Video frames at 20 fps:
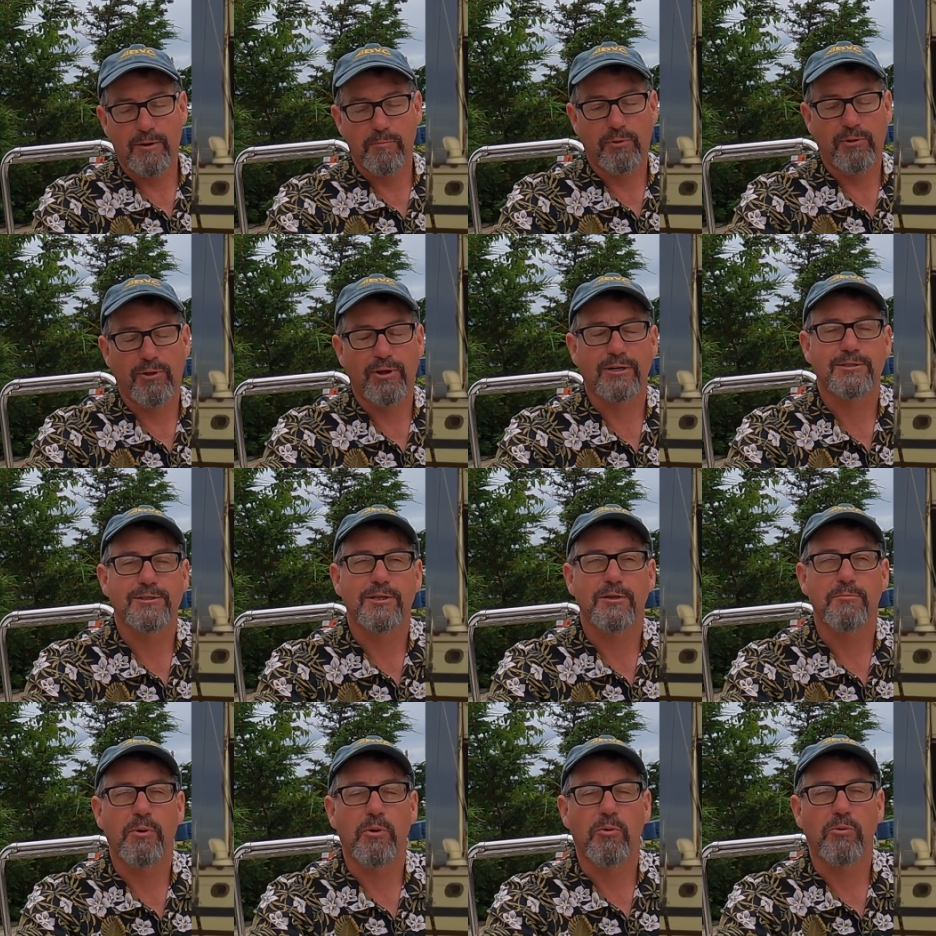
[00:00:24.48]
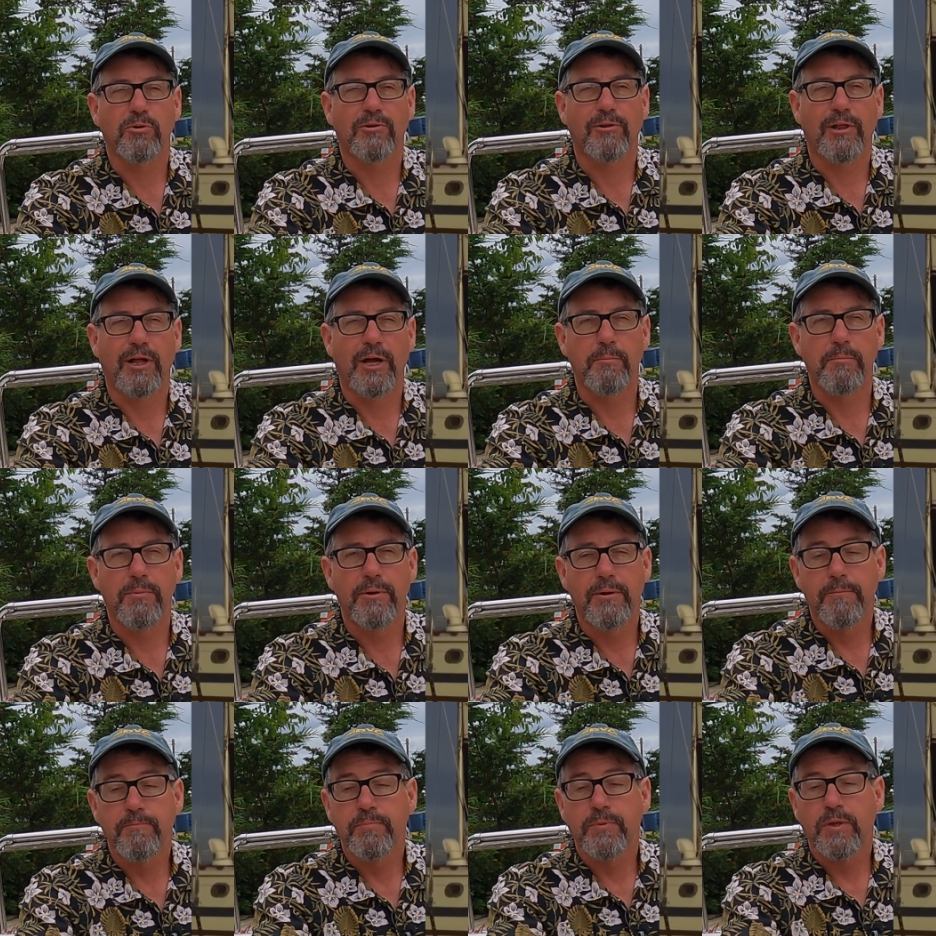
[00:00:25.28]
Belongs to the boat club.
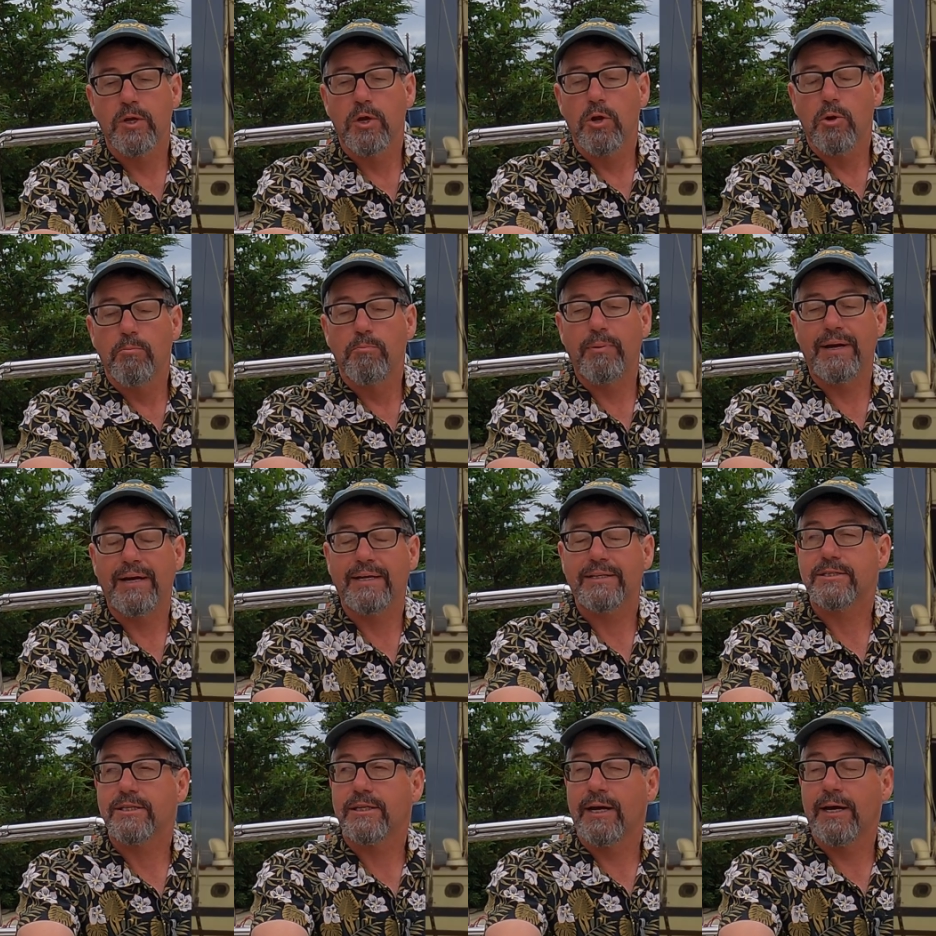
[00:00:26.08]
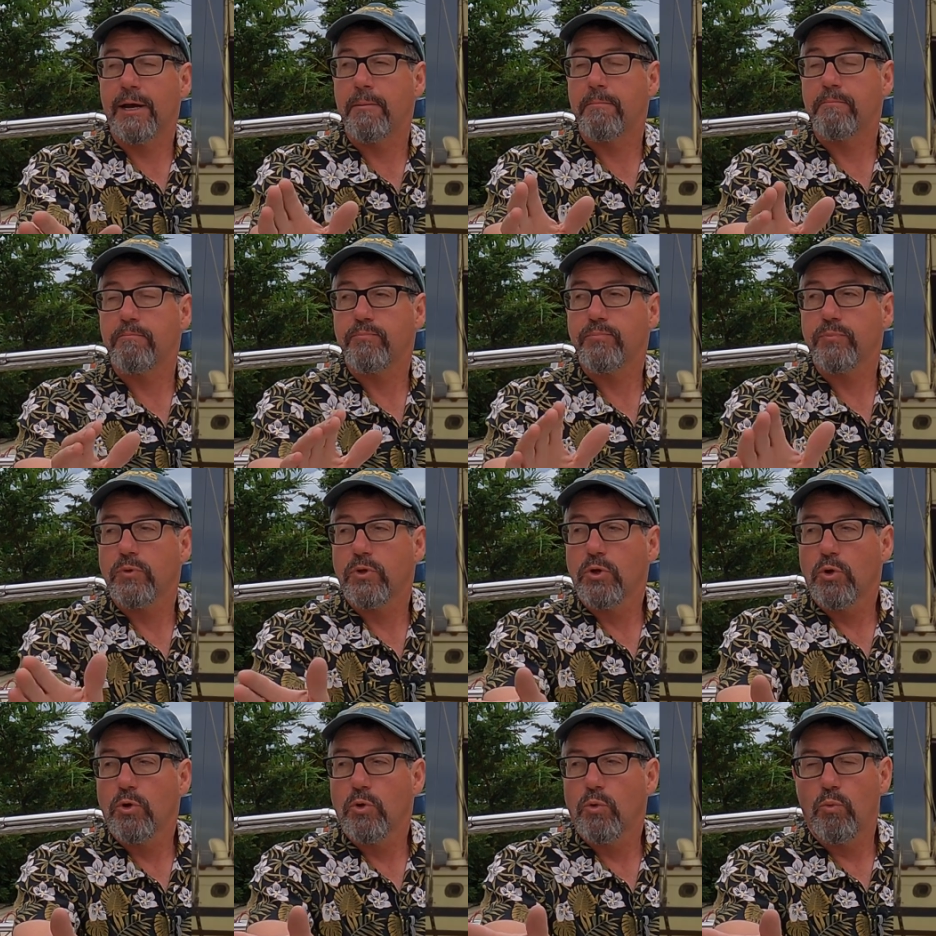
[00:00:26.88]
But
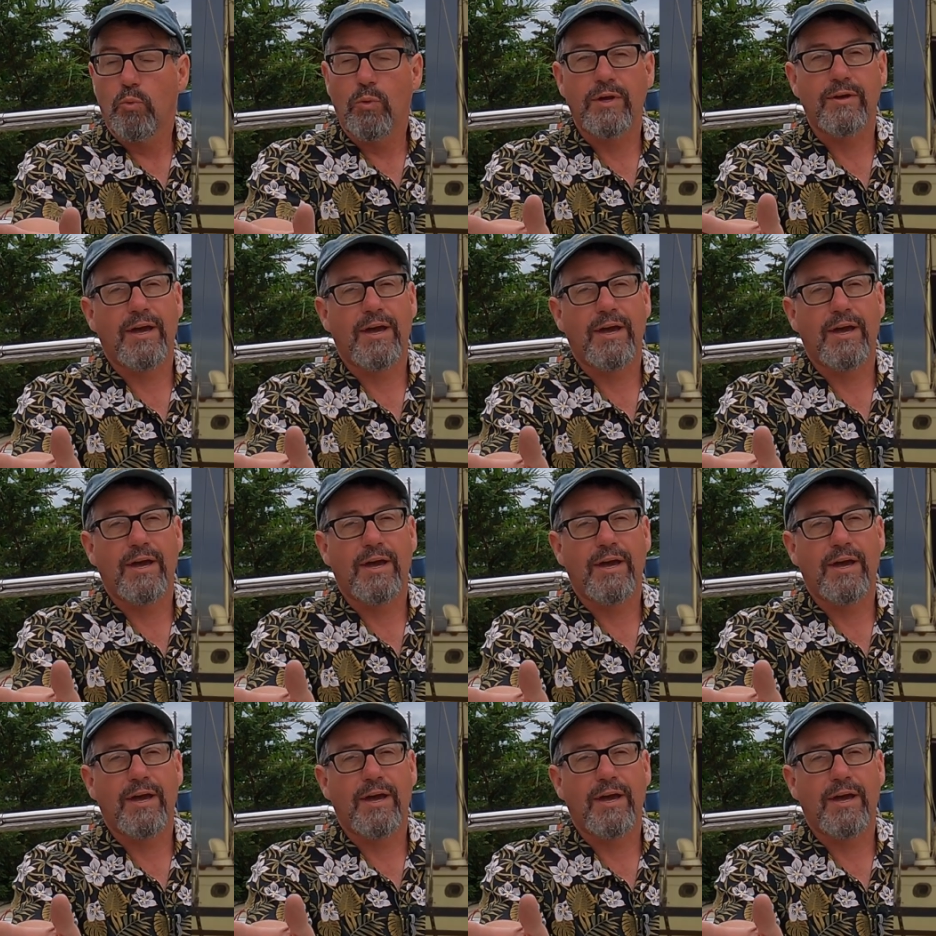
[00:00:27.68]
we